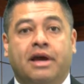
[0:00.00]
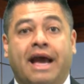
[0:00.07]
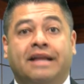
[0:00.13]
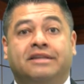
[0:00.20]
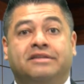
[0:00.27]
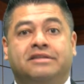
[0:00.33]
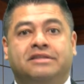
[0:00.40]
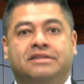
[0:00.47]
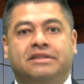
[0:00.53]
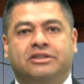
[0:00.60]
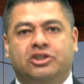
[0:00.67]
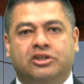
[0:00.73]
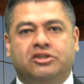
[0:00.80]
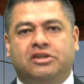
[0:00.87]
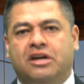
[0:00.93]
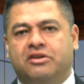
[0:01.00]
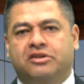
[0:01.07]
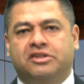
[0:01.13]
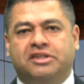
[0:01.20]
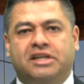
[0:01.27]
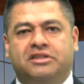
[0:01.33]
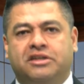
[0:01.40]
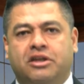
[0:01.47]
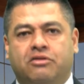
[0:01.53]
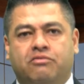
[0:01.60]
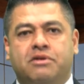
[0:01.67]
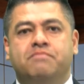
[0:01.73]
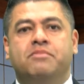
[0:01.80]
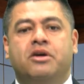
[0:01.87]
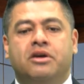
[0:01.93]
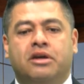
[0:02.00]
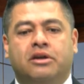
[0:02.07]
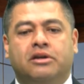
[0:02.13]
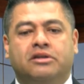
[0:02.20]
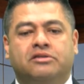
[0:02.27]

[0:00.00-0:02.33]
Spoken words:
At just under 63 million,